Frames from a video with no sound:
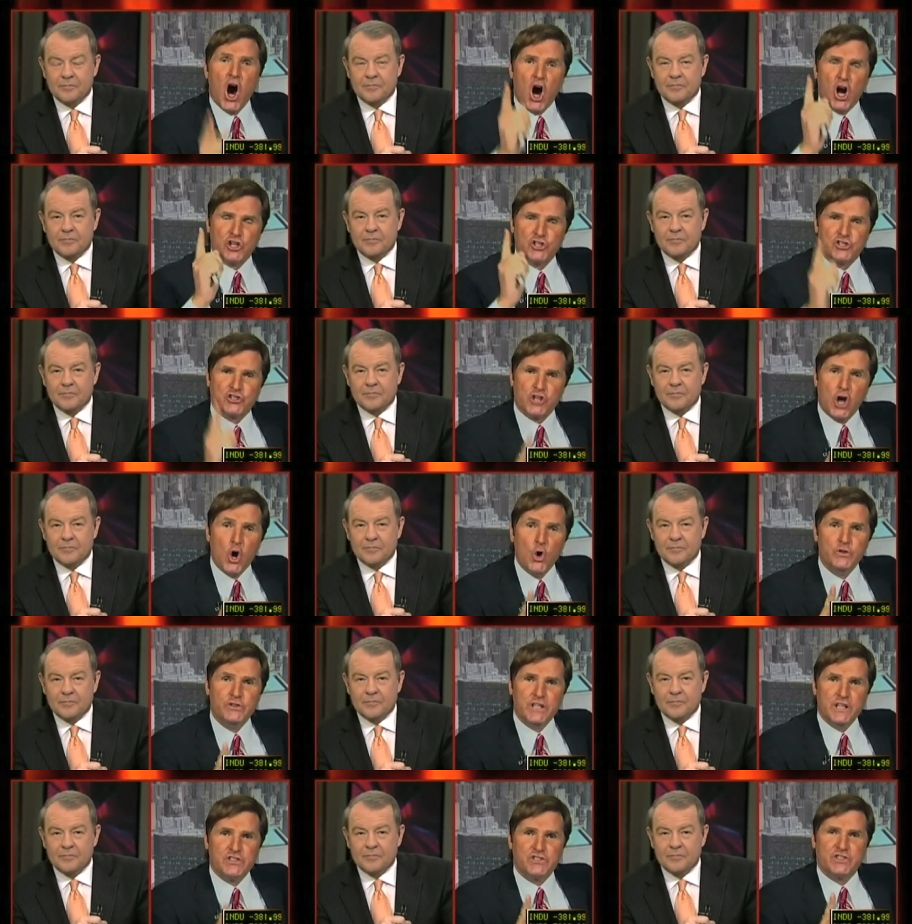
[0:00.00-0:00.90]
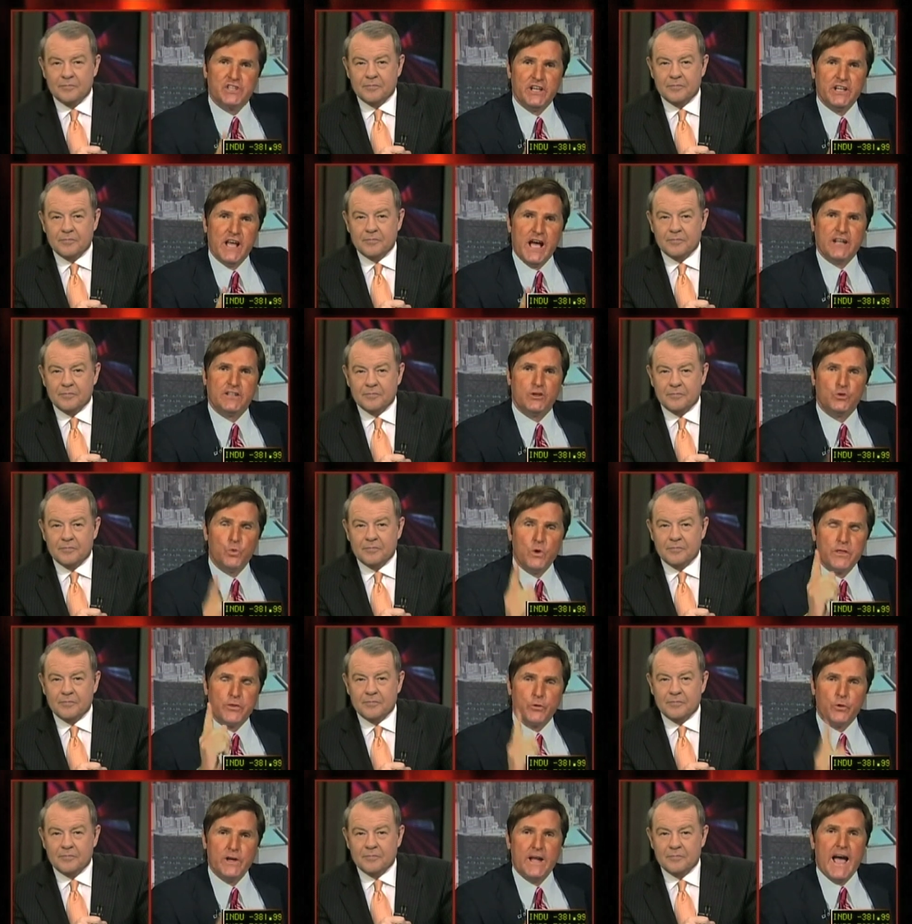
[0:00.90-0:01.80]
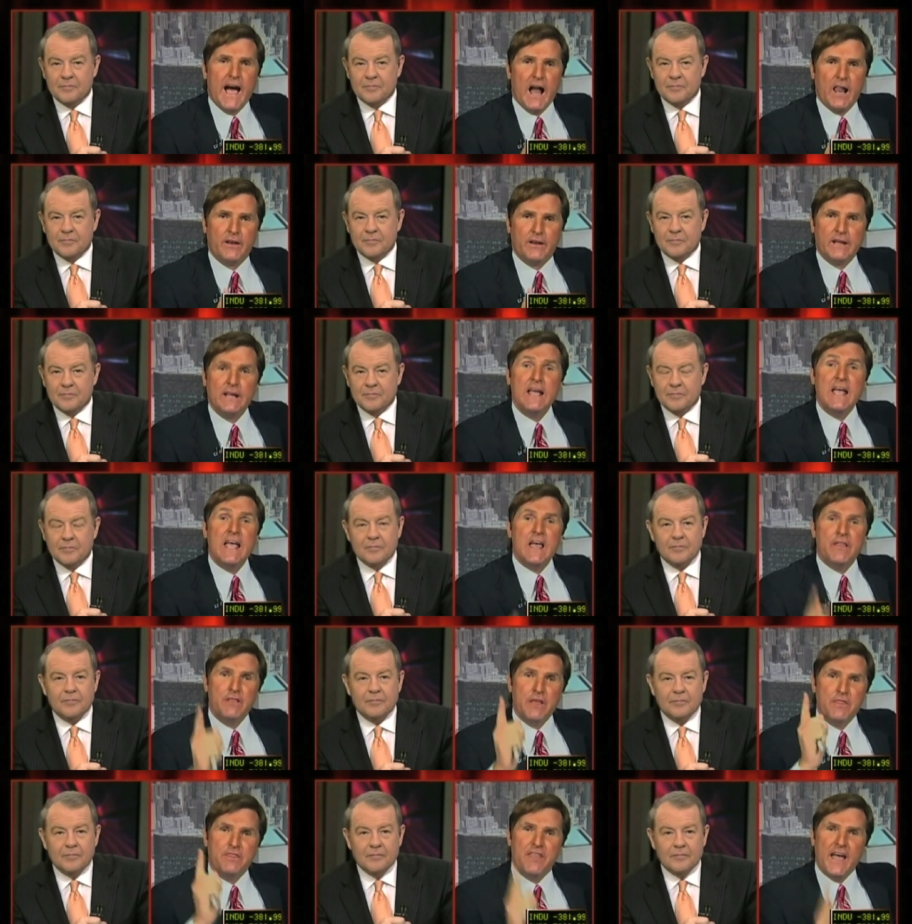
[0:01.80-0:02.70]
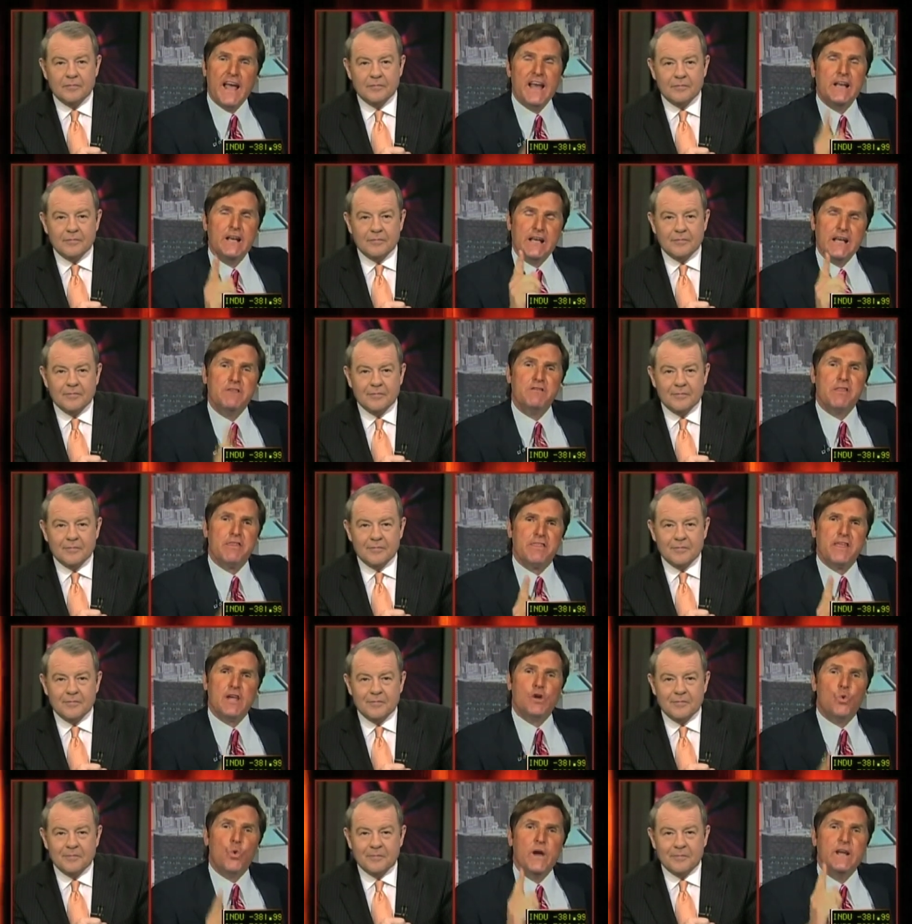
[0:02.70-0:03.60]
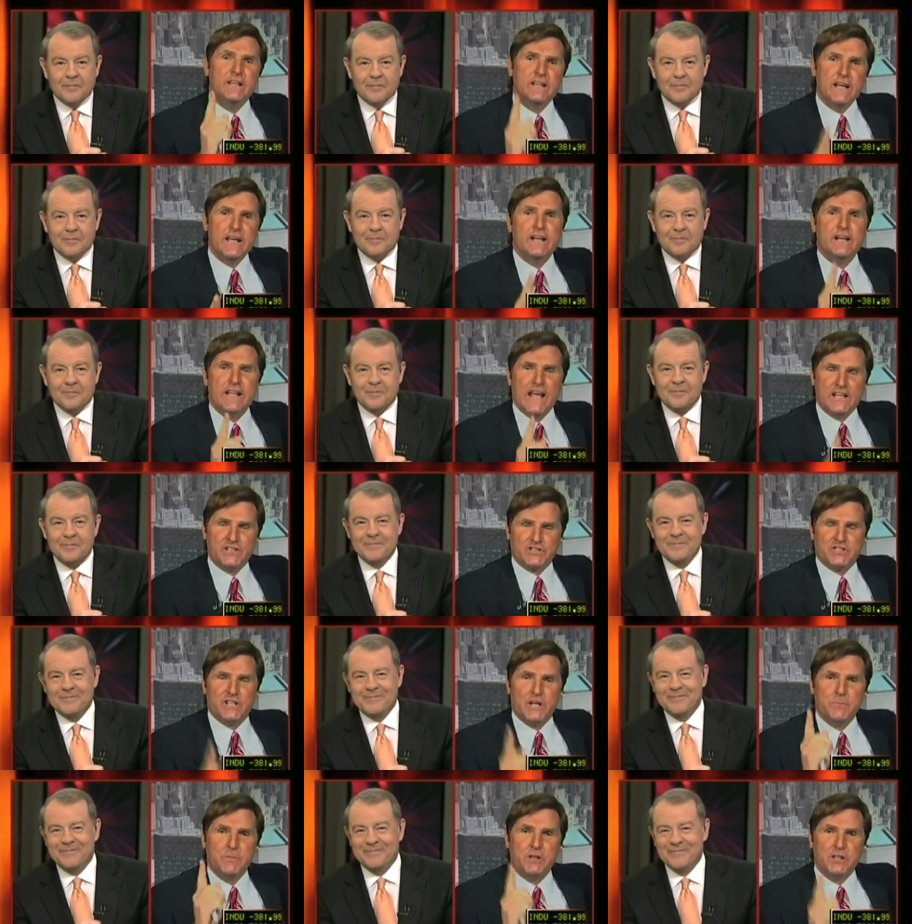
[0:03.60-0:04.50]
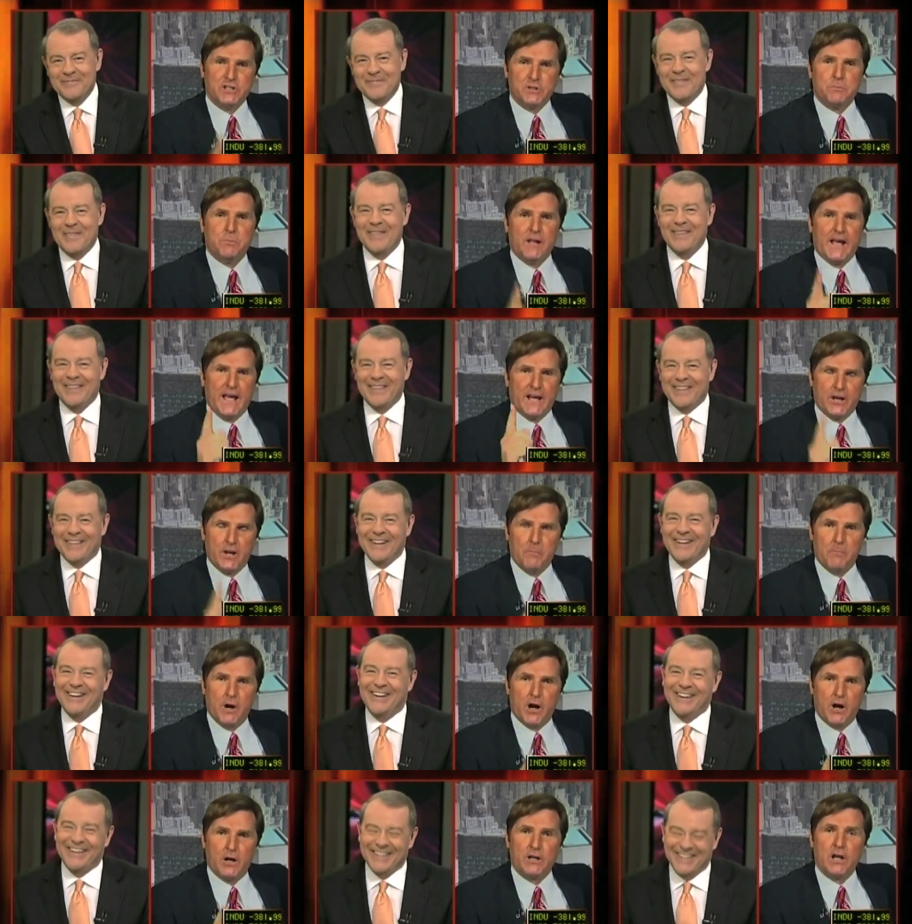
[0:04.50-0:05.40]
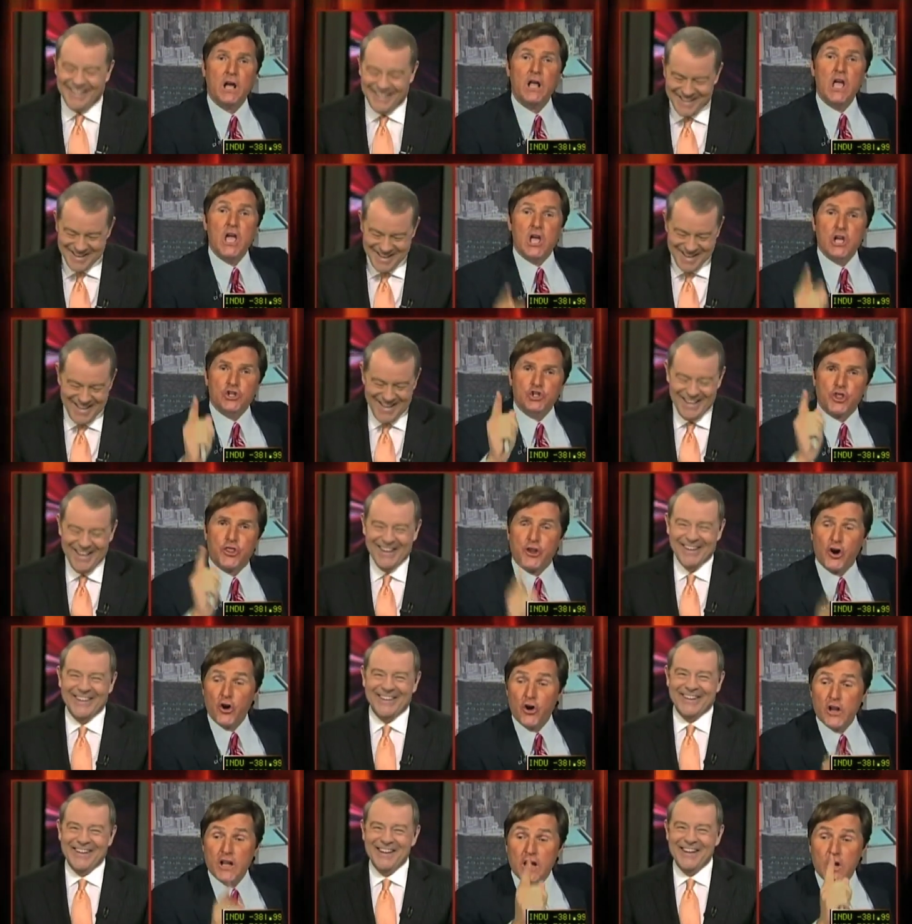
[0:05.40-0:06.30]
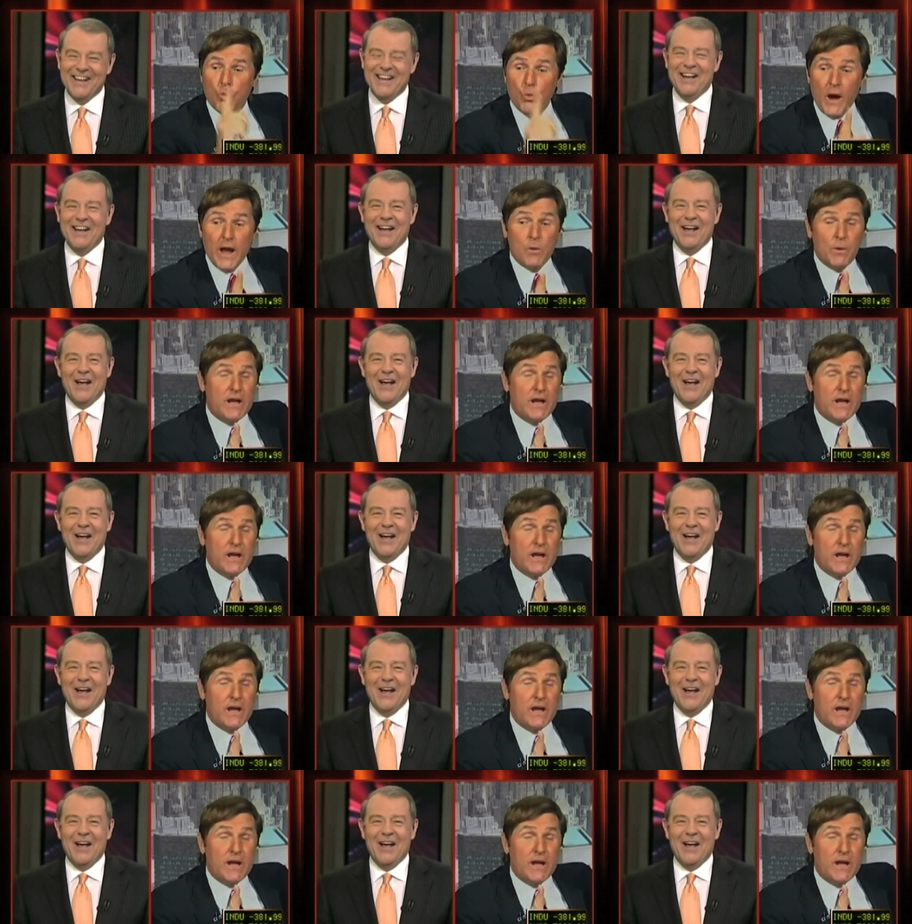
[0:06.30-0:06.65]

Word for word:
Speaker 1: are so disconnected with reality that they didn't even think we needed a stimulus plan in America. Wait